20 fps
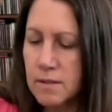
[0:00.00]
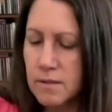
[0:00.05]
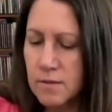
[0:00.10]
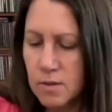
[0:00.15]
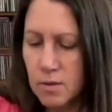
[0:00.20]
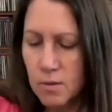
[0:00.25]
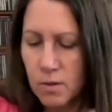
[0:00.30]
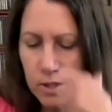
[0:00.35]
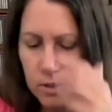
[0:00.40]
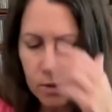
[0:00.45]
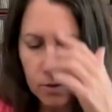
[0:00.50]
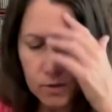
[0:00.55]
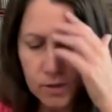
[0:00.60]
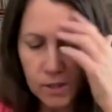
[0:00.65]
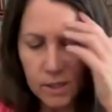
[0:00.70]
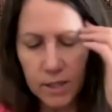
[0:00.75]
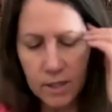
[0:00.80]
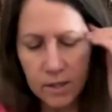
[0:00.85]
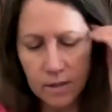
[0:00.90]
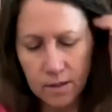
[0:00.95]
And so I
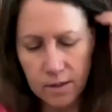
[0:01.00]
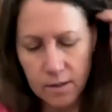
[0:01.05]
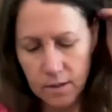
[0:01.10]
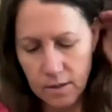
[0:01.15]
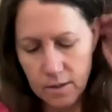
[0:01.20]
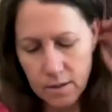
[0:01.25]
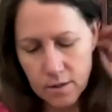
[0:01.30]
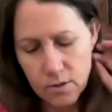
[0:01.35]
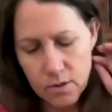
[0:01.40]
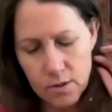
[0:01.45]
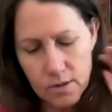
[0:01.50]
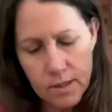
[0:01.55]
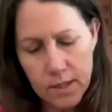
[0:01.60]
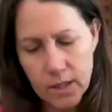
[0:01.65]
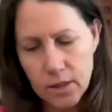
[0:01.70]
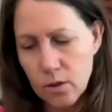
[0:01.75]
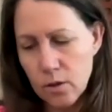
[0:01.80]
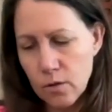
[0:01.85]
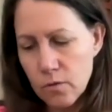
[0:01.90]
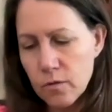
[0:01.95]
usually just let
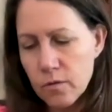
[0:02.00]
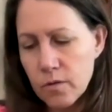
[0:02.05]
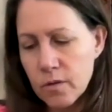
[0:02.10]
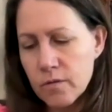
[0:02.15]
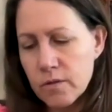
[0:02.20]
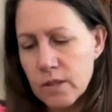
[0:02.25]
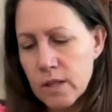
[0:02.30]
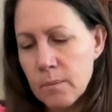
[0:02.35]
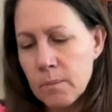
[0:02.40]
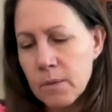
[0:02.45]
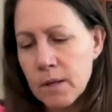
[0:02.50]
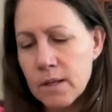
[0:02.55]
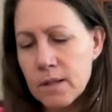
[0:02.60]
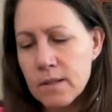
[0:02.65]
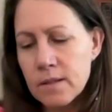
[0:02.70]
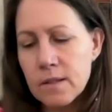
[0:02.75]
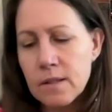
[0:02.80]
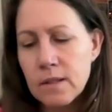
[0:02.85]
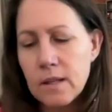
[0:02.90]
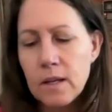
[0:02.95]
it go for 15
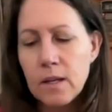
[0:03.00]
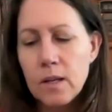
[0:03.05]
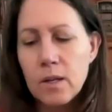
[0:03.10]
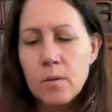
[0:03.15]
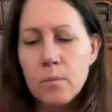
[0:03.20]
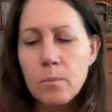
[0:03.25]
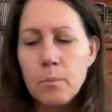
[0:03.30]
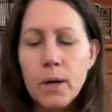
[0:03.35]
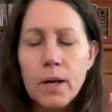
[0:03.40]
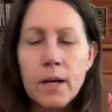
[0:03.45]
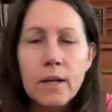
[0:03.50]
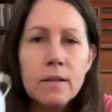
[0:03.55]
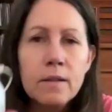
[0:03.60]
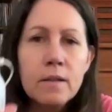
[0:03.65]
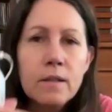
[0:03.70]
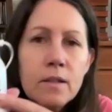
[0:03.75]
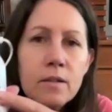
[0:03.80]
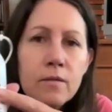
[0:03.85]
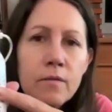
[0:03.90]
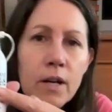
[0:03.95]
minutes. But
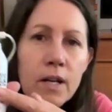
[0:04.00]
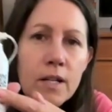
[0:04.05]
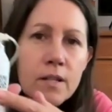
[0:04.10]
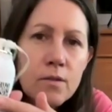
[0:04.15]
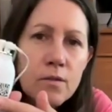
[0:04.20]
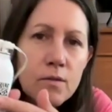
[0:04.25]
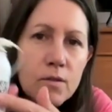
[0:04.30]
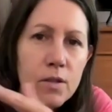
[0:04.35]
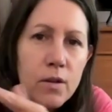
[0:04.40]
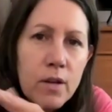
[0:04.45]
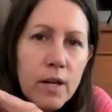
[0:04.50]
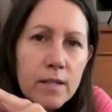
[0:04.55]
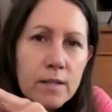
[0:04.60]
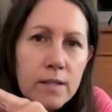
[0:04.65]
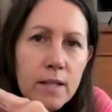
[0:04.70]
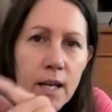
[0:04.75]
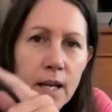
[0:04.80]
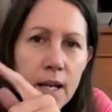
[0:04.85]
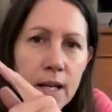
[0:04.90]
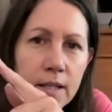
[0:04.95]
the device also has a
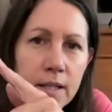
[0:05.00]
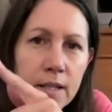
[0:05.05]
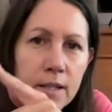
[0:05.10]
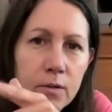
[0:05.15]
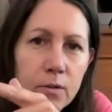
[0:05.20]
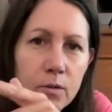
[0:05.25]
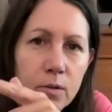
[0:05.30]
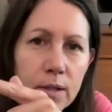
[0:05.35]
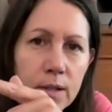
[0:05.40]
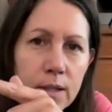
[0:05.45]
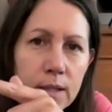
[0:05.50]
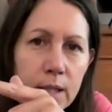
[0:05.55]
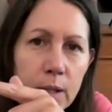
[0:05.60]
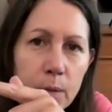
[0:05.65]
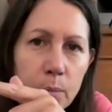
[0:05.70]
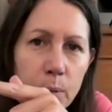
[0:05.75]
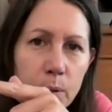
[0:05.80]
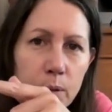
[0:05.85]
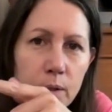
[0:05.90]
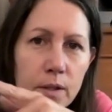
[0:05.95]
handy little
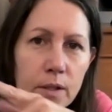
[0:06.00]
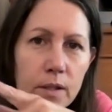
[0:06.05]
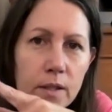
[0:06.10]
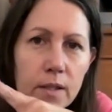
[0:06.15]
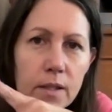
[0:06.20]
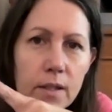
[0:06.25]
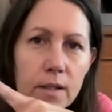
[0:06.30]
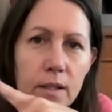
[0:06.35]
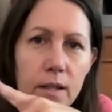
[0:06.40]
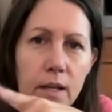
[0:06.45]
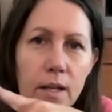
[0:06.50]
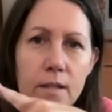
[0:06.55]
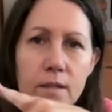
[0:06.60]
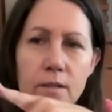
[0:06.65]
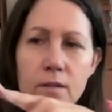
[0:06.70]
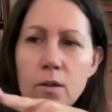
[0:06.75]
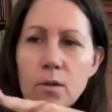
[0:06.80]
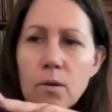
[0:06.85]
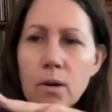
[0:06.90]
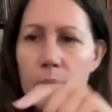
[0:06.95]
clip. And
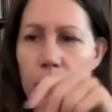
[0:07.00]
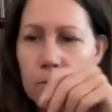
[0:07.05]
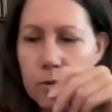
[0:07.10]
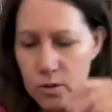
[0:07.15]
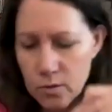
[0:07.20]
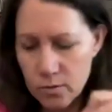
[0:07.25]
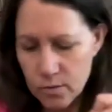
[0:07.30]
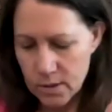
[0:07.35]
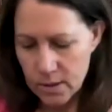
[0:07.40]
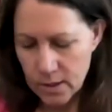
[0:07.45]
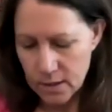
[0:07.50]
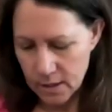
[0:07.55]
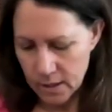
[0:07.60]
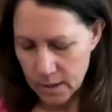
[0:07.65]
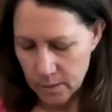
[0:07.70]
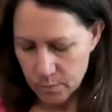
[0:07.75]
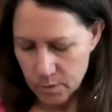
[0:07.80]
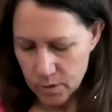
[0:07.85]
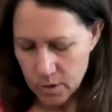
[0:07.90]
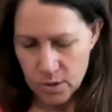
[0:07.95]
so I would use the
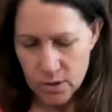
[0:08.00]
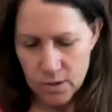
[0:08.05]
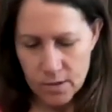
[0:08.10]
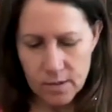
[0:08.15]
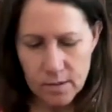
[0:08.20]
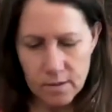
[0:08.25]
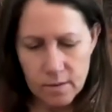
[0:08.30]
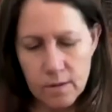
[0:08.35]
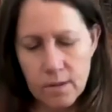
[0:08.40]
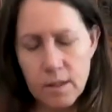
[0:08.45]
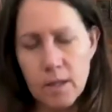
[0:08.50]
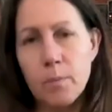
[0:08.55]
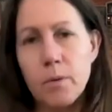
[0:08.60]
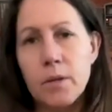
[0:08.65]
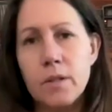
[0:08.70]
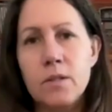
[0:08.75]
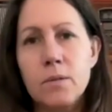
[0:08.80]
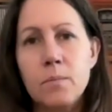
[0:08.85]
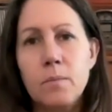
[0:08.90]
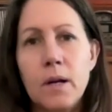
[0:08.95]
clip to just clip
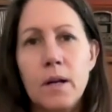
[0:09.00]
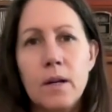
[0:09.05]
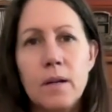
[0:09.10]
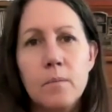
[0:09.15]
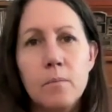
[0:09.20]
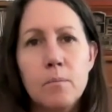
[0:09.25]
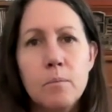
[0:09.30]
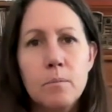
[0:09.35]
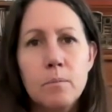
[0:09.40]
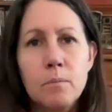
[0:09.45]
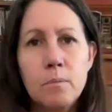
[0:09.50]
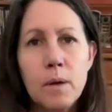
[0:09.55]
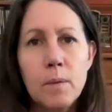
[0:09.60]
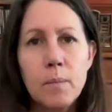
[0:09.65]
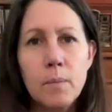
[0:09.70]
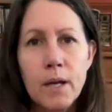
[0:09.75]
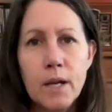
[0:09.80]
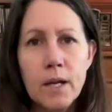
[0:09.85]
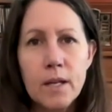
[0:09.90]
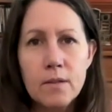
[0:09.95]
into my
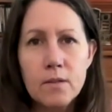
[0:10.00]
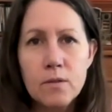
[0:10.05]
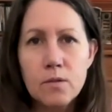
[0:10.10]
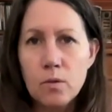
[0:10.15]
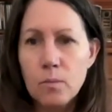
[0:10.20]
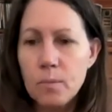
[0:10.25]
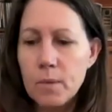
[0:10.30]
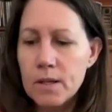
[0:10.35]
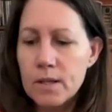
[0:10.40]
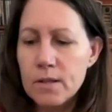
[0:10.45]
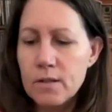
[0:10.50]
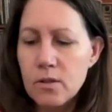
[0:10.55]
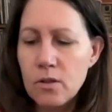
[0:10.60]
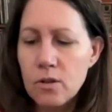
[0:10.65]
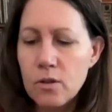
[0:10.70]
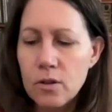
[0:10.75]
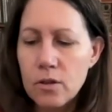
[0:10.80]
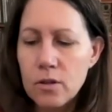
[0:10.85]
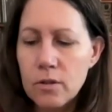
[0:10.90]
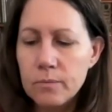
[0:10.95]
pants or my
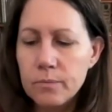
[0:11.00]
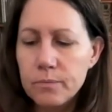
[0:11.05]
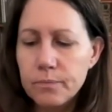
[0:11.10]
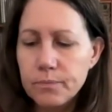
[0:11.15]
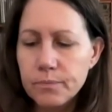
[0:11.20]
skirt.